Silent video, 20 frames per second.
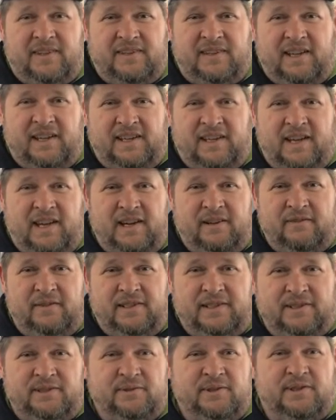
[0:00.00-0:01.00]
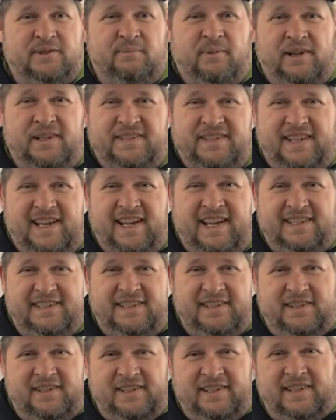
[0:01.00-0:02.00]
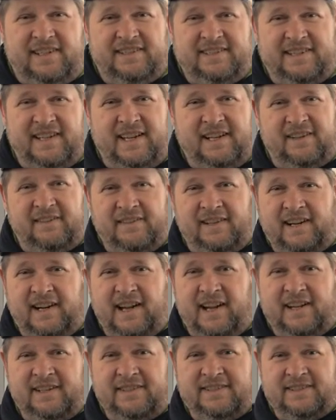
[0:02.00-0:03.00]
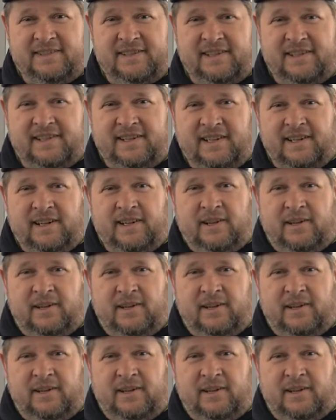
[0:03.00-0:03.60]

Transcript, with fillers: that every Jewish person has it on the side of their house, or